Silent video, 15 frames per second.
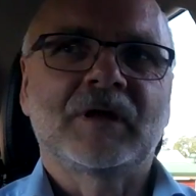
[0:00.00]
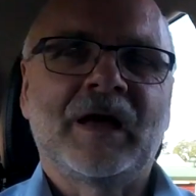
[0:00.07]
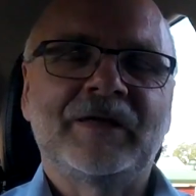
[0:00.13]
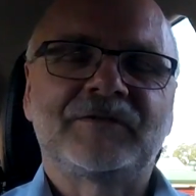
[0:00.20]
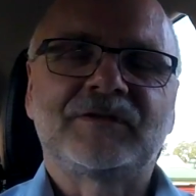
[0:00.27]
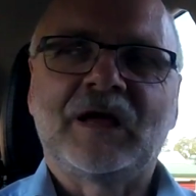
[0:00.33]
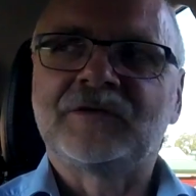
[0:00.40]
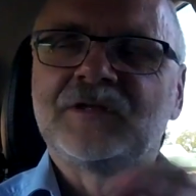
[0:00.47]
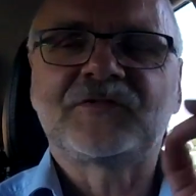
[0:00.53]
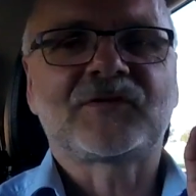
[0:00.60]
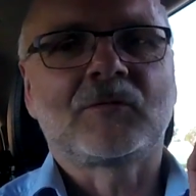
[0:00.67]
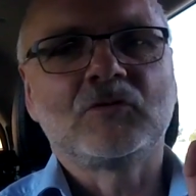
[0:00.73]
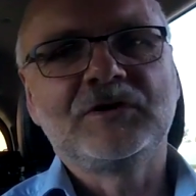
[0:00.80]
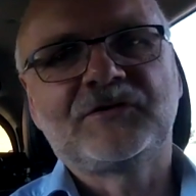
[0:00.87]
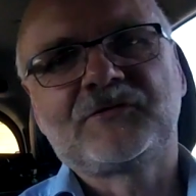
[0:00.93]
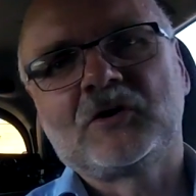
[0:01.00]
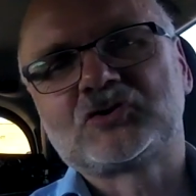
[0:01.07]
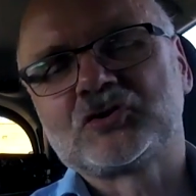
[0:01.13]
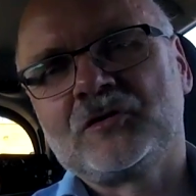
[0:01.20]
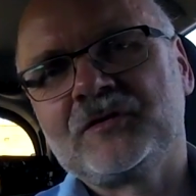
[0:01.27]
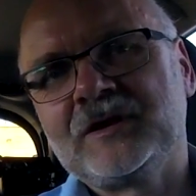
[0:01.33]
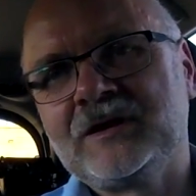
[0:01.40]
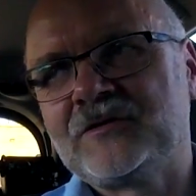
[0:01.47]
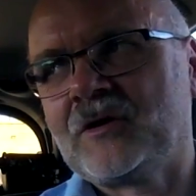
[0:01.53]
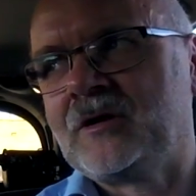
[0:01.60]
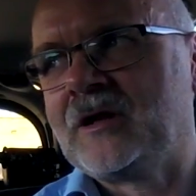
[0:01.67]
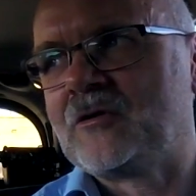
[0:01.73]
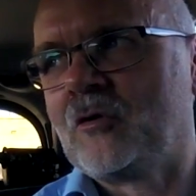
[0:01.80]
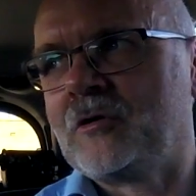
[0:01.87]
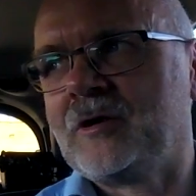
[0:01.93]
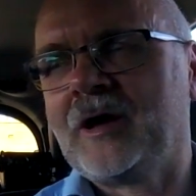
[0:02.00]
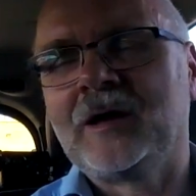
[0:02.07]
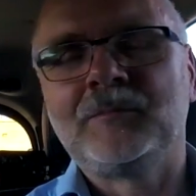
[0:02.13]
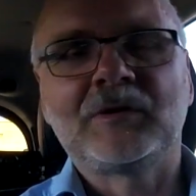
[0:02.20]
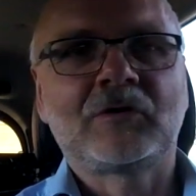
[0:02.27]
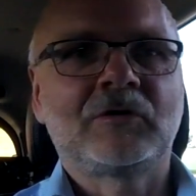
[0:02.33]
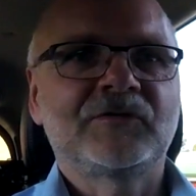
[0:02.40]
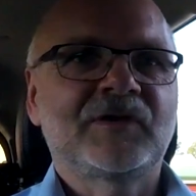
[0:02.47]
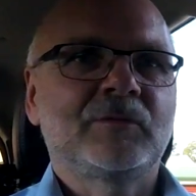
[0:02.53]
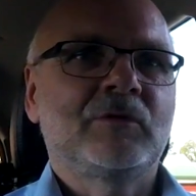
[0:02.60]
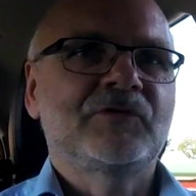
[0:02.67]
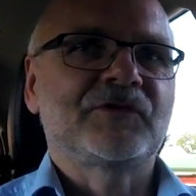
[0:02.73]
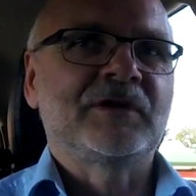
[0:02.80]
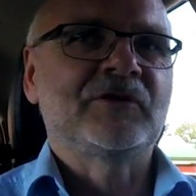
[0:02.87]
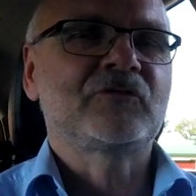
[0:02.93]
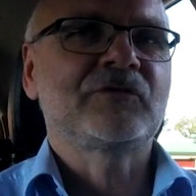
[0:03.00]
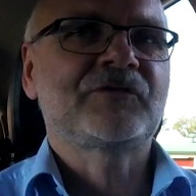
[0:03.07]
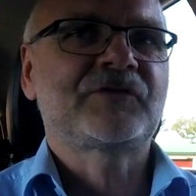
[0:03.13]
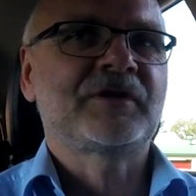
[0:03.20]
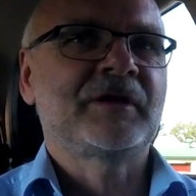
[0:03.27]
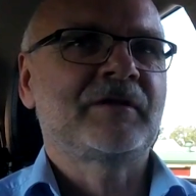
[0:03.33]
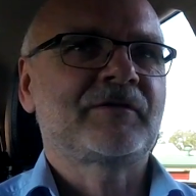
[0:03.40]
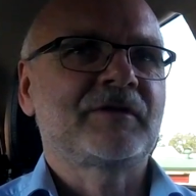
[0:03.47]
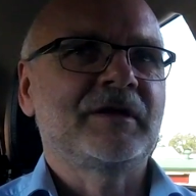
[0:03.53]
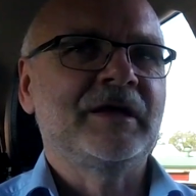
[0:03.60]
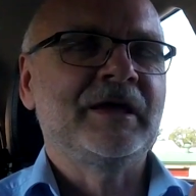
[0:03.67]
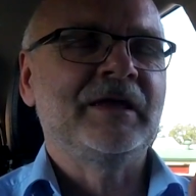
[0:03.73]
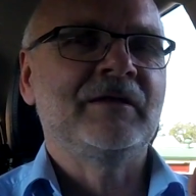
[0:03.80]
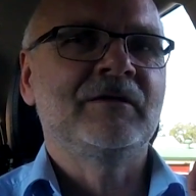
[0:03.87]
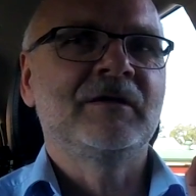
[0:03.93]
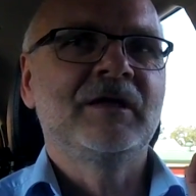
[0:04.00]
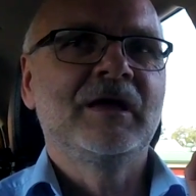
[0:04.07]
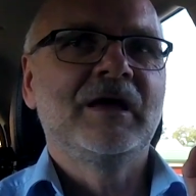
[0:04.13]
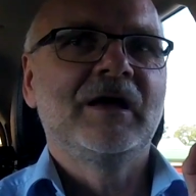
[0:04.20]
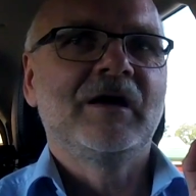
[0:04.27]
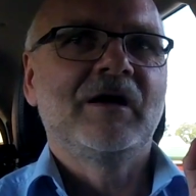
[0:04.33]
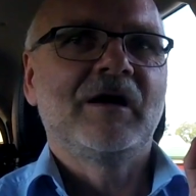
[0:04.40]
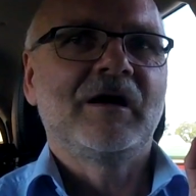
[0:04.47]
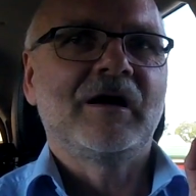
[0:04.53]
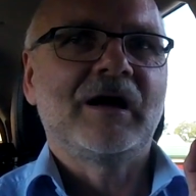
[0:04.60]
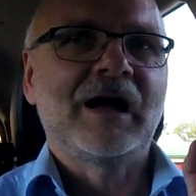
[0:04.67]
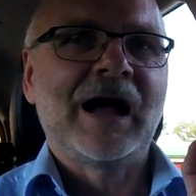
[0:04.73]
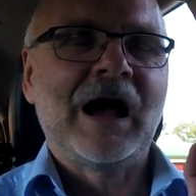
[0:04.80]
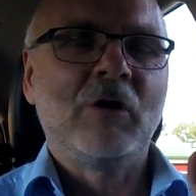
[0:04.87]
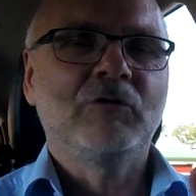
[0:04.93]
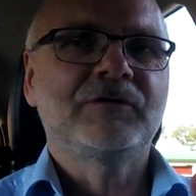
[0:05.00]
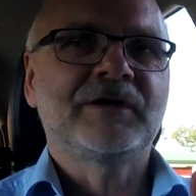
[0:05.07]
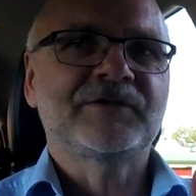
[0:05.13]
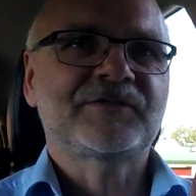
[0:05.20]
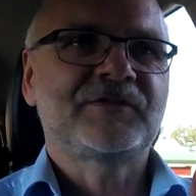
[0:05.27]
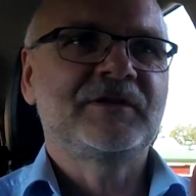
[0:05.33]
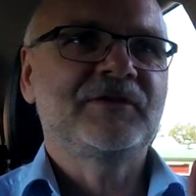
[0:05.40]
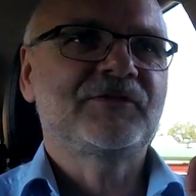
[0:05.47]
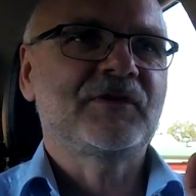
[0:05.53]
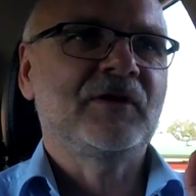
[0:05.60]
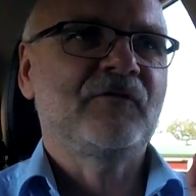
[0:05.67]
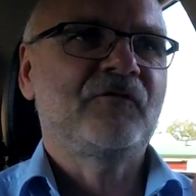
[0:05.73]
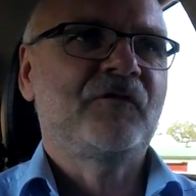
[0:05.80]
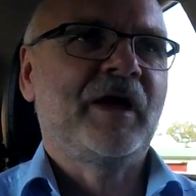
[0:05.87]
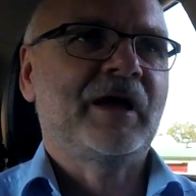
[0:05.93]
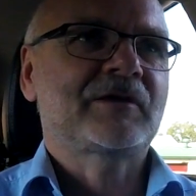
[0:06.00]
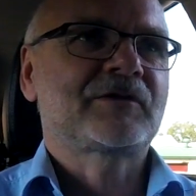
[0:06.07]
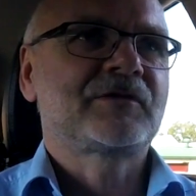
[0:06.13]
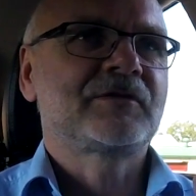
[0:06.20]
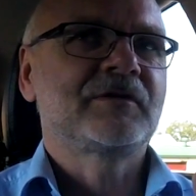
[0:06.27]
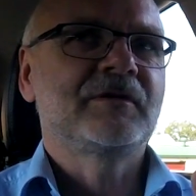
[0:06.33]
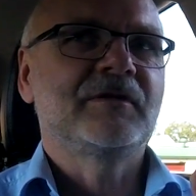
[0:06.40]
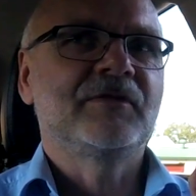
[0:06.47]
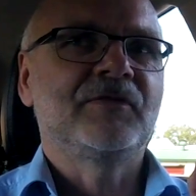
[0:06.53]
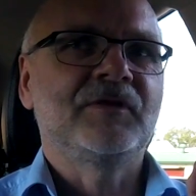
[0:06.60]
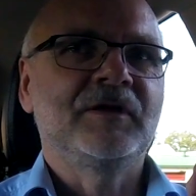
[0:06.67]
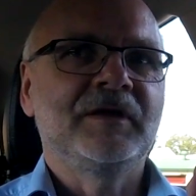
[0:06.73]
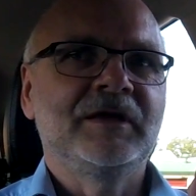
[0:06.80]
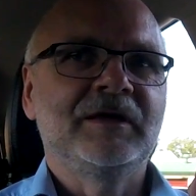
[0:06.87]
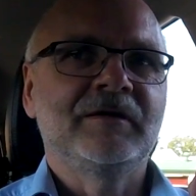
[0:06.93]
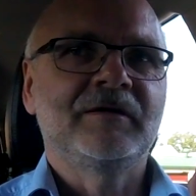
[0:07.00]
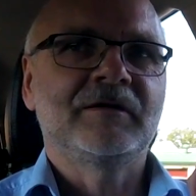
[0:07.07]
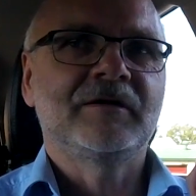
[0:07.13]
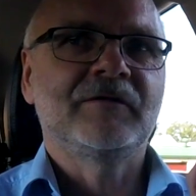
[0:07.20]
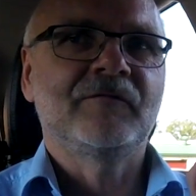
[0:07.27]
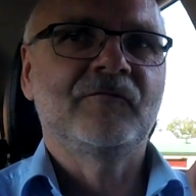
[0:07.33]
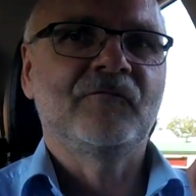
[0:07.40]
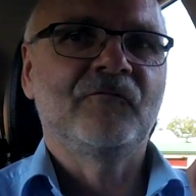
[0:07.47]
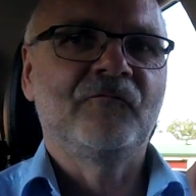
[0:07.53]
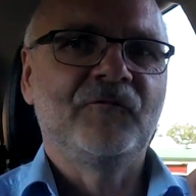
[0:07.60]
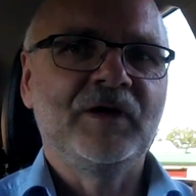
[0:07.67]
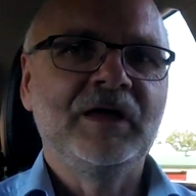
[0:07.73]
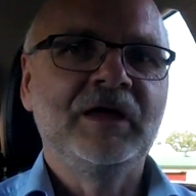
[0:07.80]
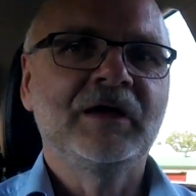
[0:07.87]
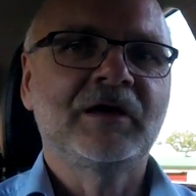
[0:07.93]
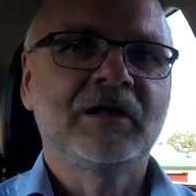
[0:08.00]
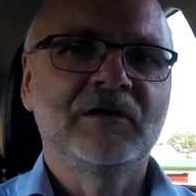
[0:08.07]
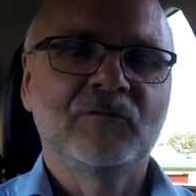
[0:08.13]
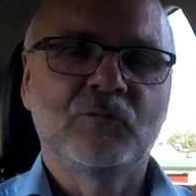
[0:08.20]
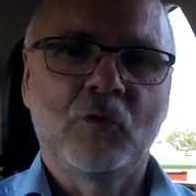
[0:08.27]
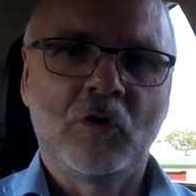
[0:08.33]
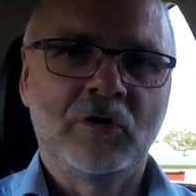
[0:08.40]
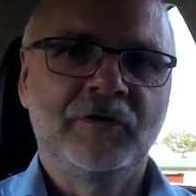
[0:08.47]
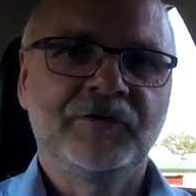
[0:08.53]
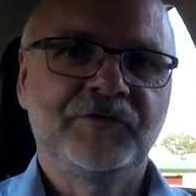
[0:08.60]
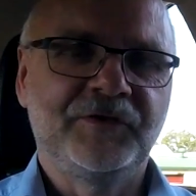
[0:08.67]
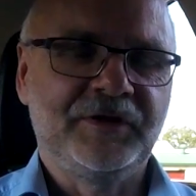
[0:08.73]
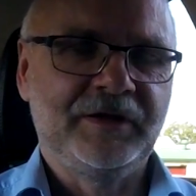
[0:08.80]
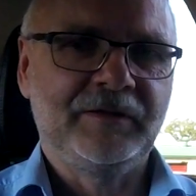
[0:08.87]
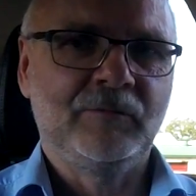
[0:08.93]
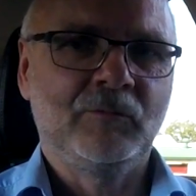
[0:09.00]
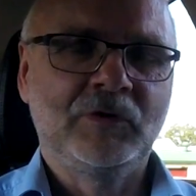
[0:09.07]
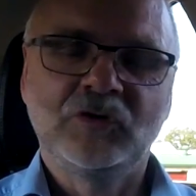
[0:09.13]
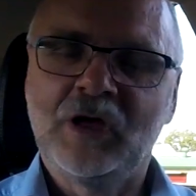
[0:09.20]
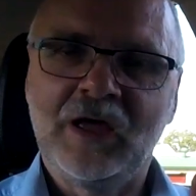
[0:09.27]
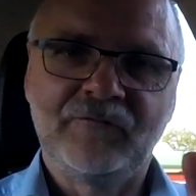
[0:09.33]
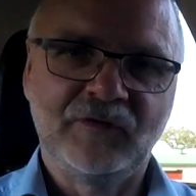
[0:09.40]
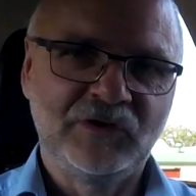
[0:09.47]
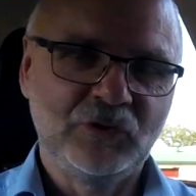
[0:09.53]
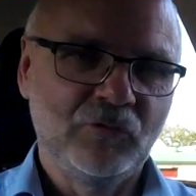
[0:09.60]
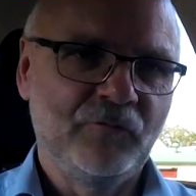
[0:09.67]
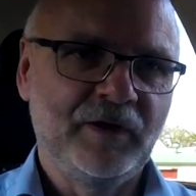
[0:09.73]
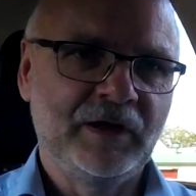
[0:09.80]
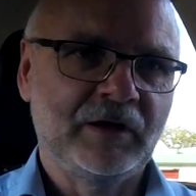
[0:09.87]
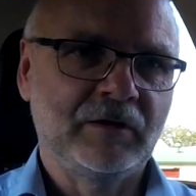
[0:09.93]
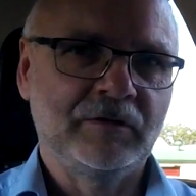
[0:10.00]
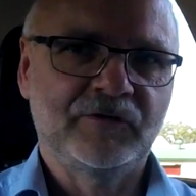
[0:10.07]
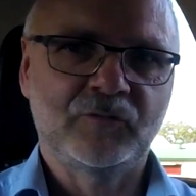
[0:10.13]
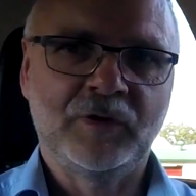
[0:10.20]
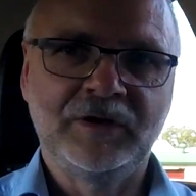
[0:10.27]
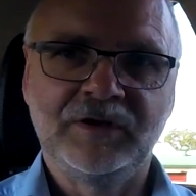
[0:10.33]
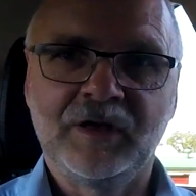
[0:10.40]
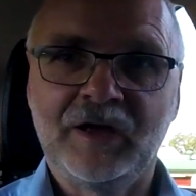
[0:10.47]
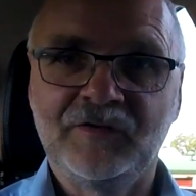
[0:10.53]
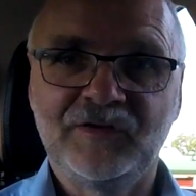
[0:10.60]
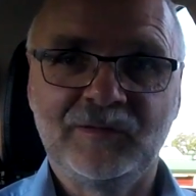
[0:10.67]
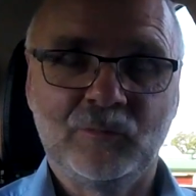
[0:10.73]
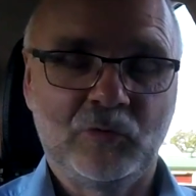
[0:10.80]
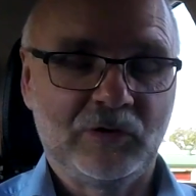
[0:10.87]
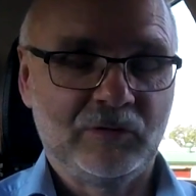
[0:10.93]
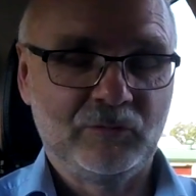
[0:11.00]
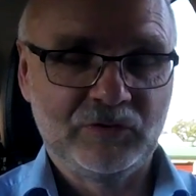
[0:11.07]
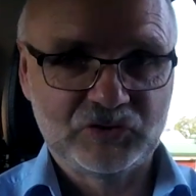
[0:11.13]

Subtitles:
I did some research on the internet online because I was interested in how does this affect the vehicle warranty when you have a new vehicle, a 2019 model,